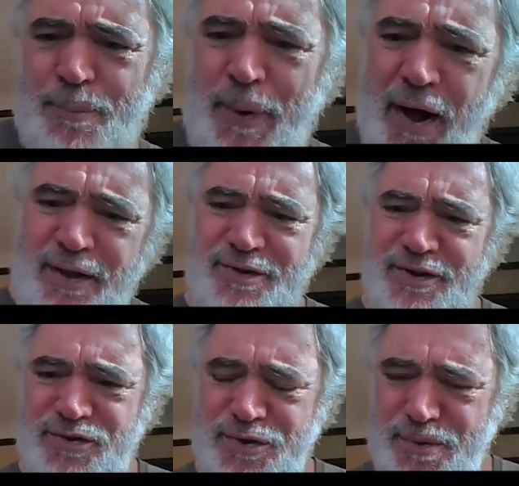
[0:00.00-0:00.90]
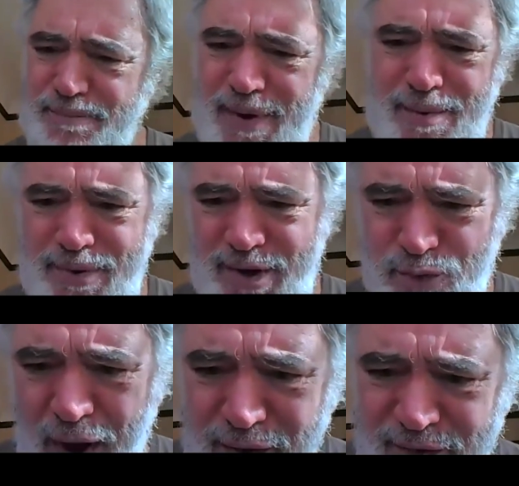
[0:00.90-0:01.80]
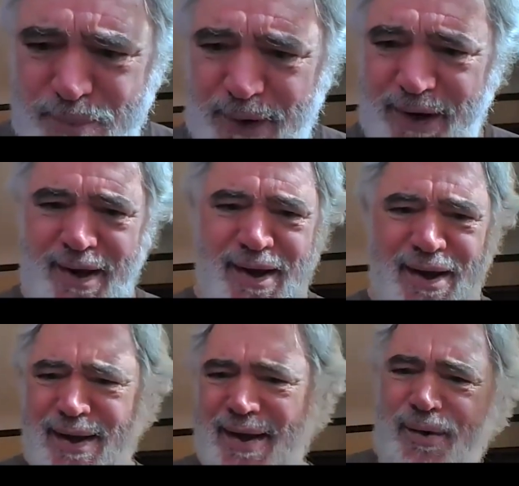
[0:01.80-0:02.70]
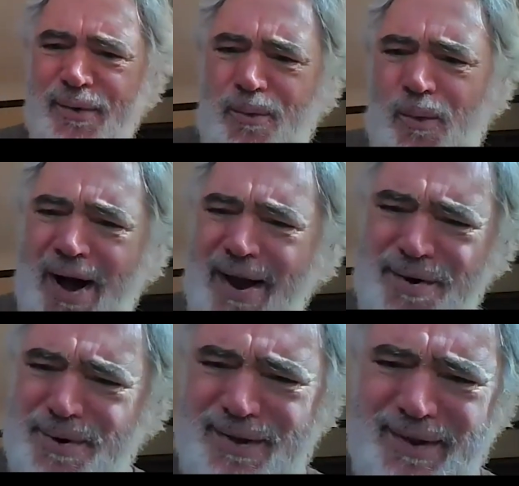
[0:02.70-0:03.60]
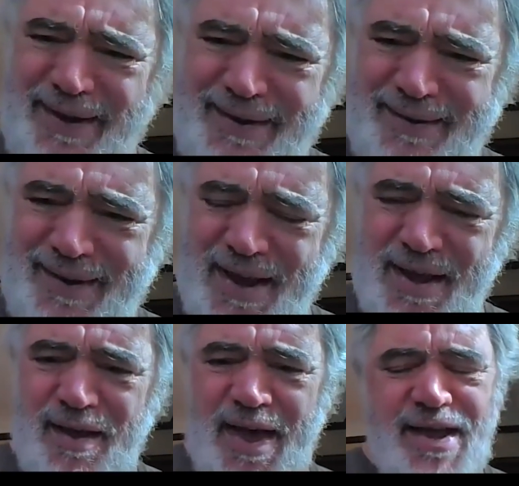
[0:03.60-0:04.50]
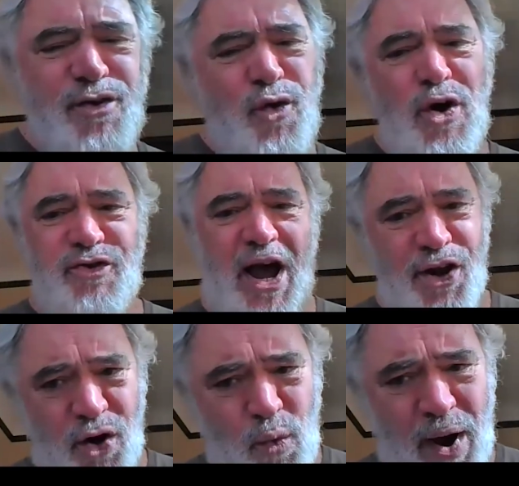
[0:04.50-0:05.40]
apologies to maybe his relatives, but why are we like, and of course I know